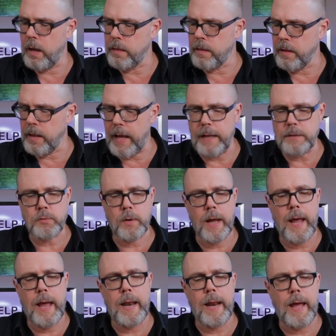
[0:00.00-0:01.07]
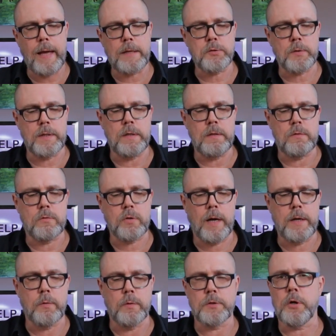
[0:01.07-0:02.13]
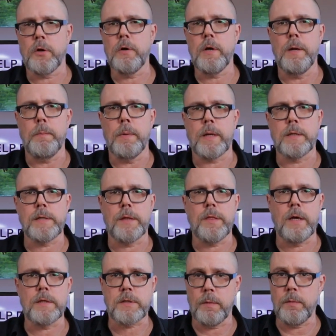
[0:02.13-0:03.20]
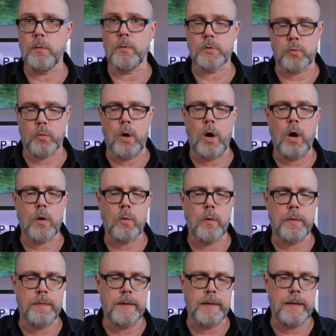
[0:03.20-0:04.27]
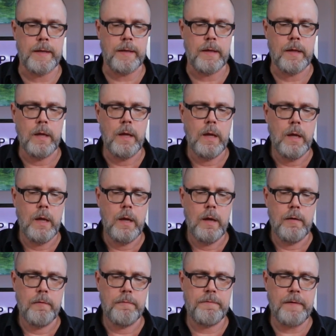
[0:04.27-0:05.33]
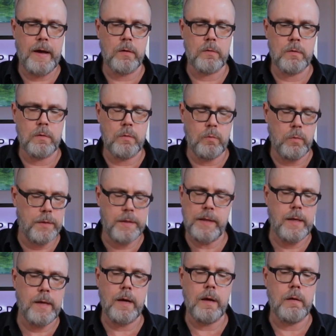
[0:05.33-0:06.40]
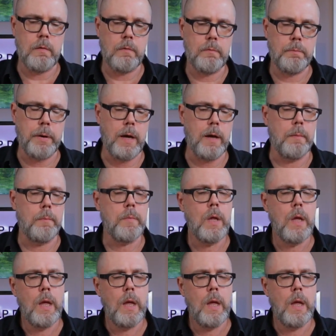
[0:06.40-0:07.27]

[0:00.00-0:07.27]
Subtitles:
the last one I had, I actually tried to return it because I thought something was wrong with the fountain, with the pump.